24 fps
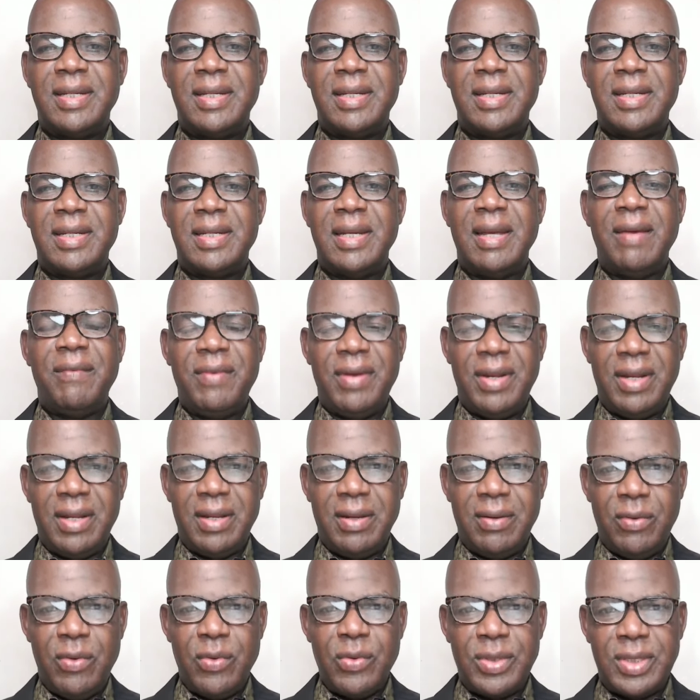If
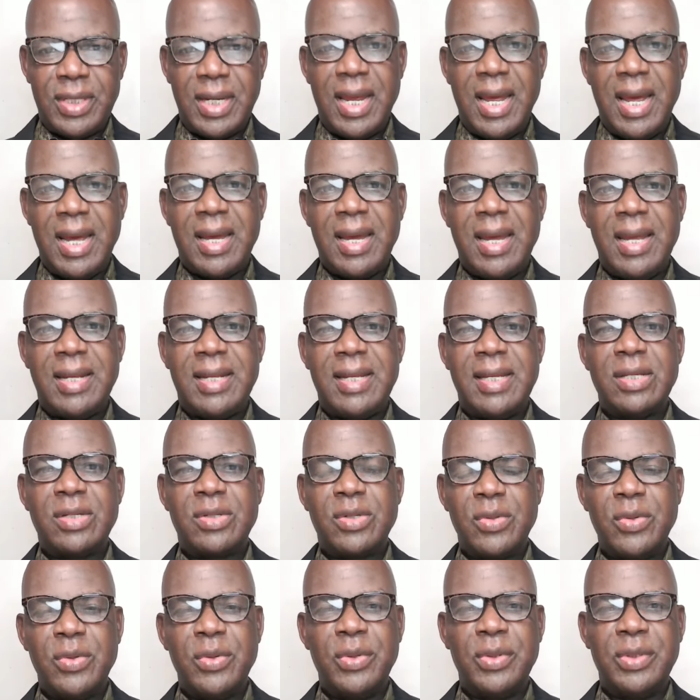you think it is
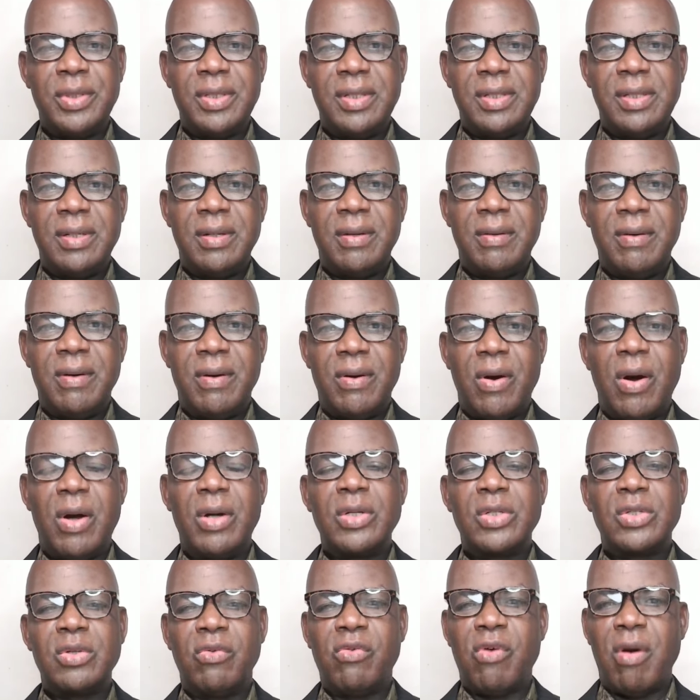good
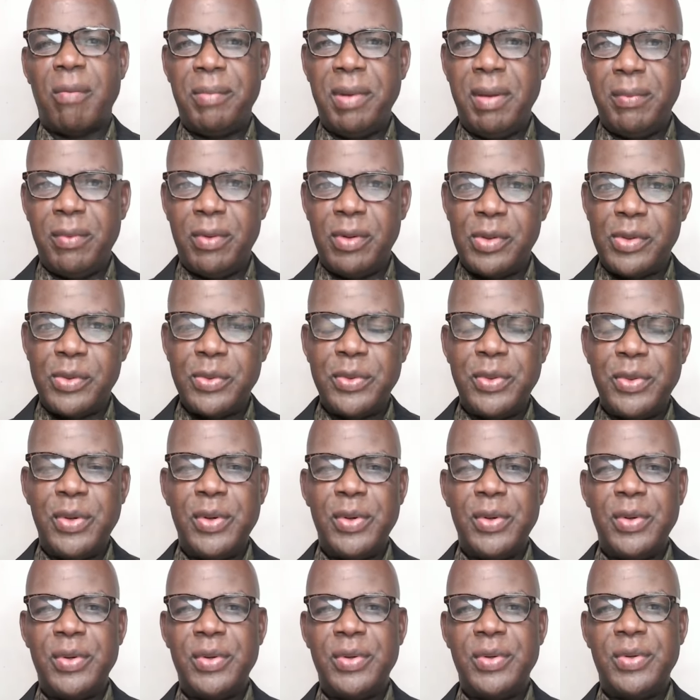also for people to
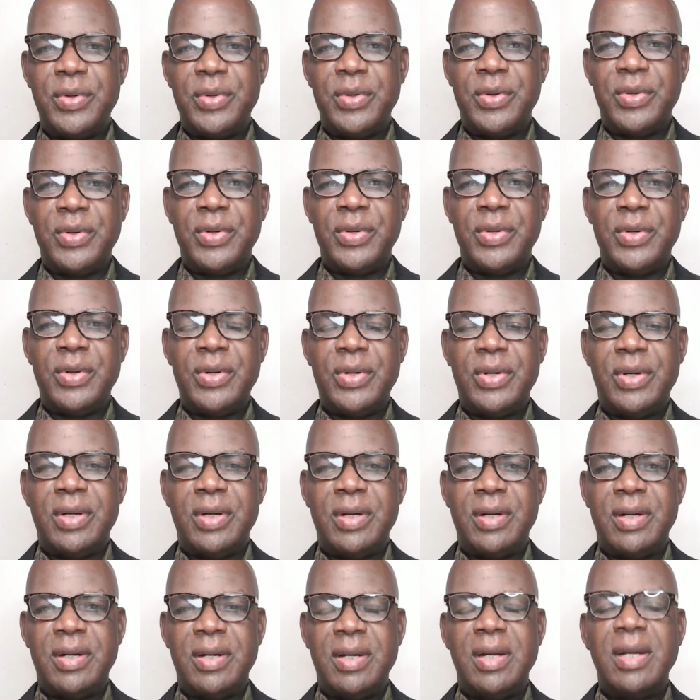know,
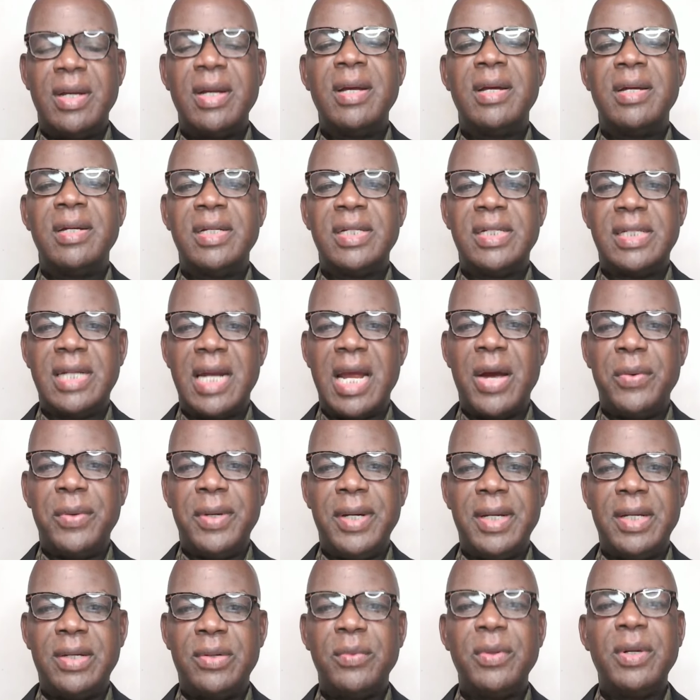share
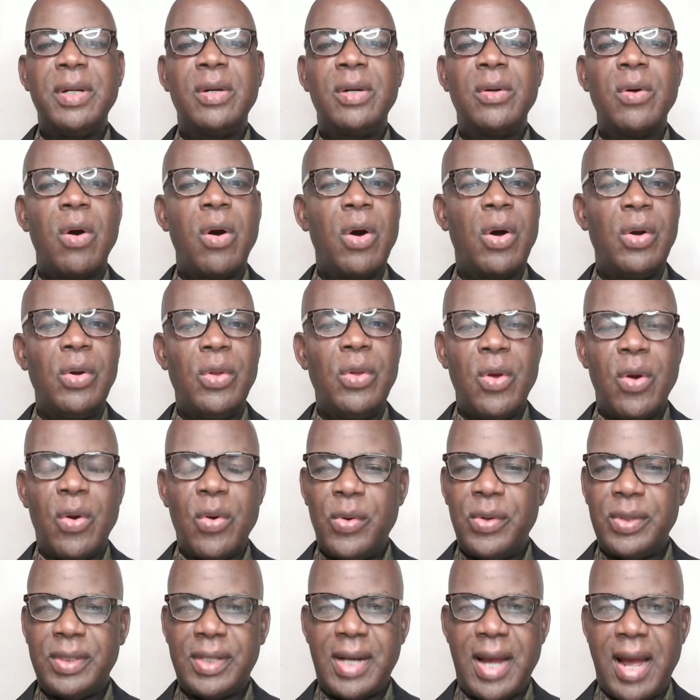it with all your
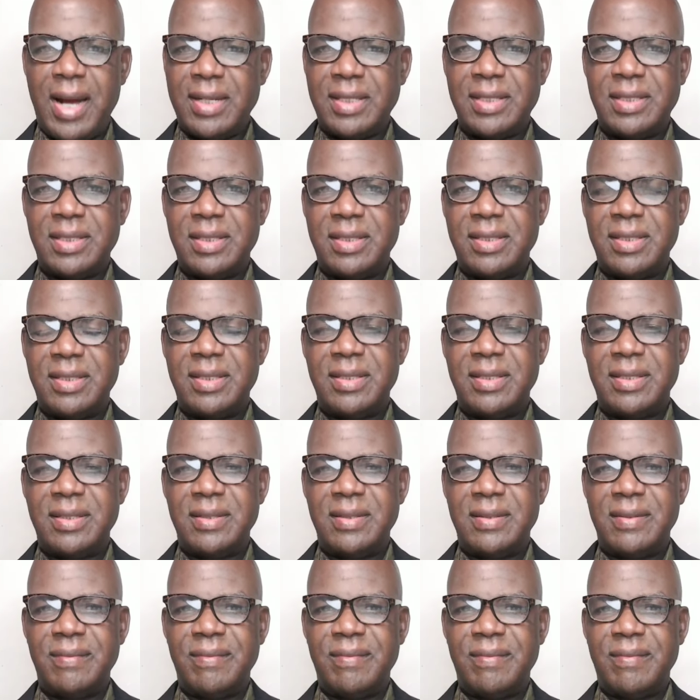contacts,
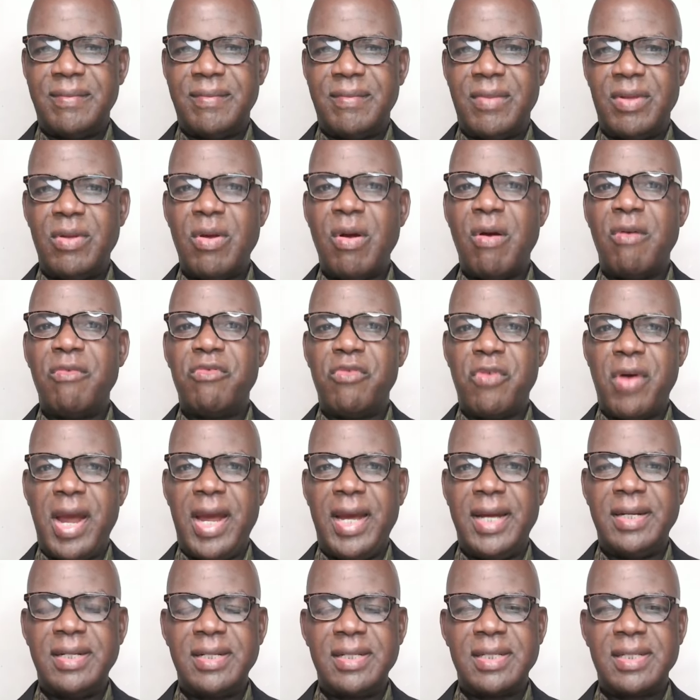your
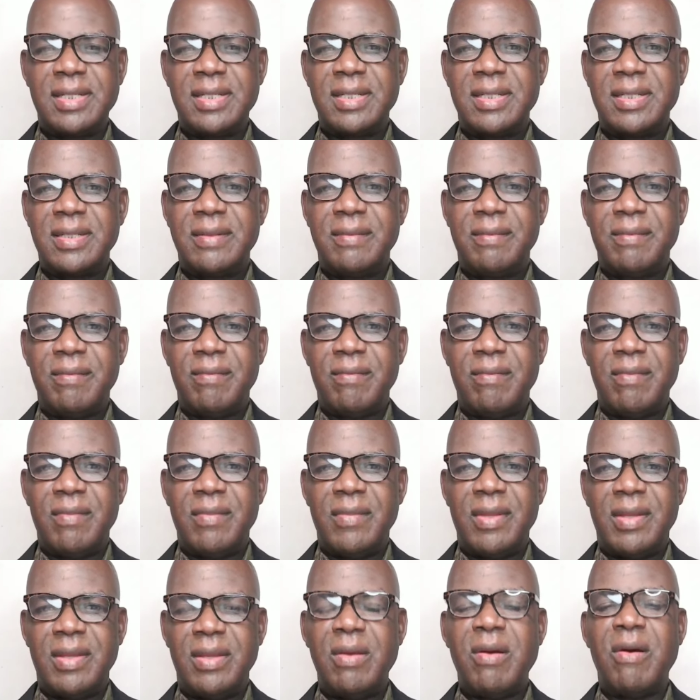friends,
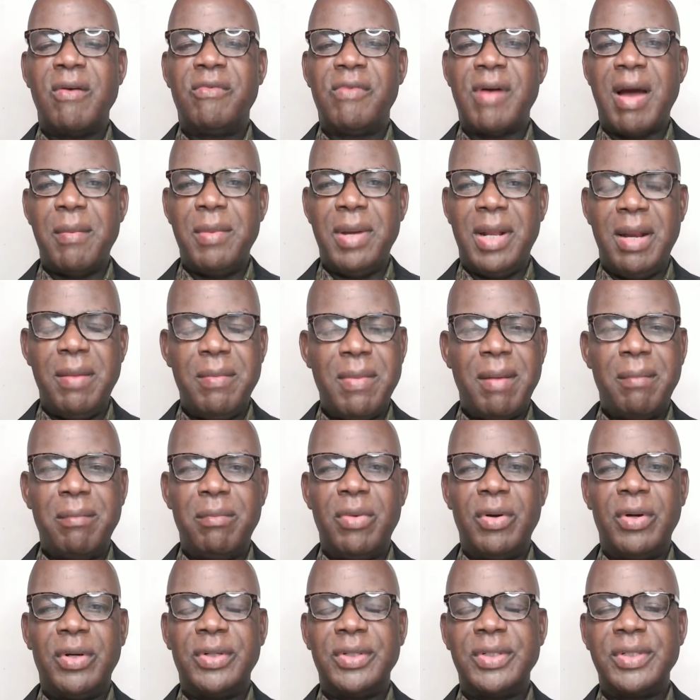your family
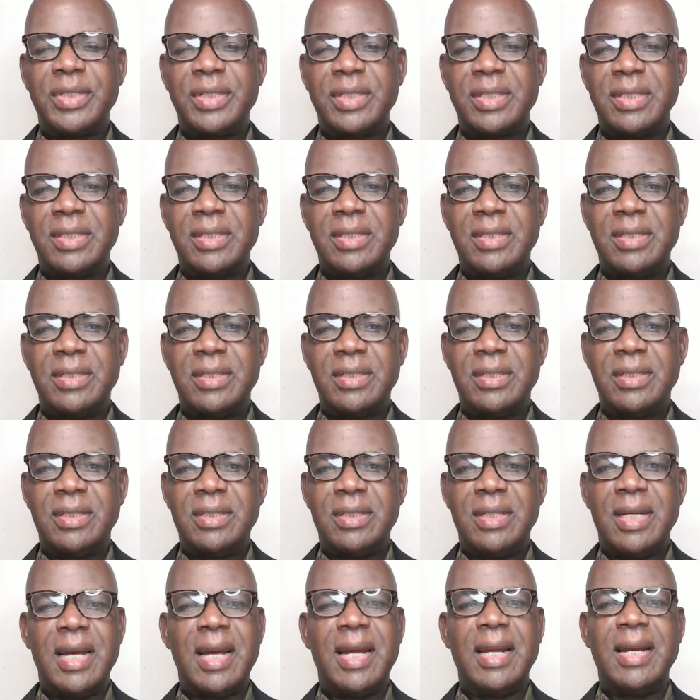members,
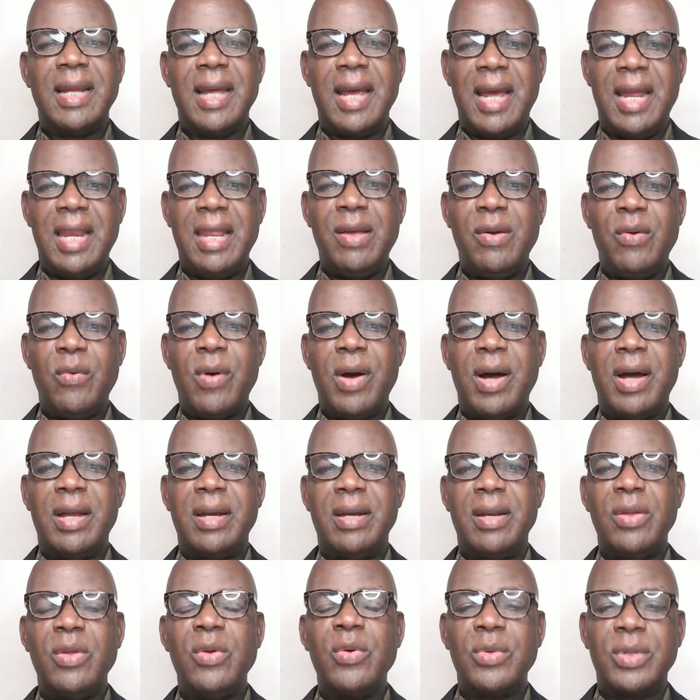and anyone
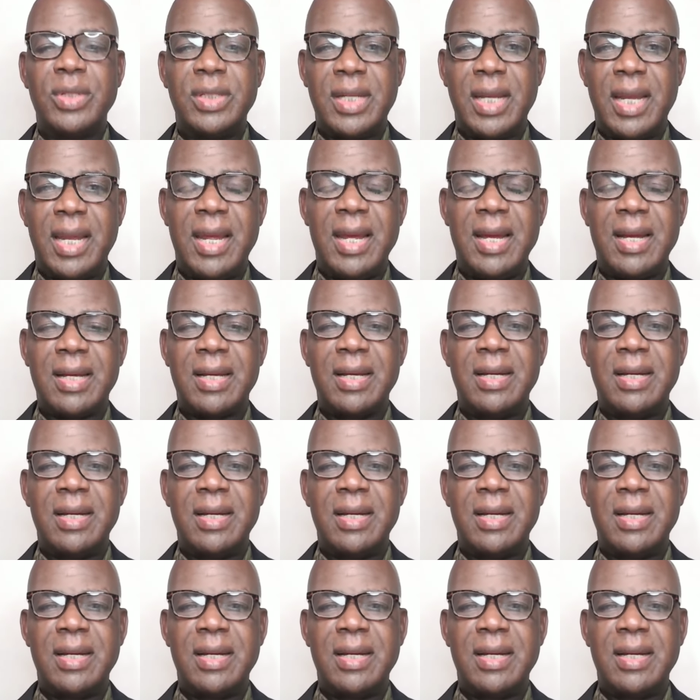you think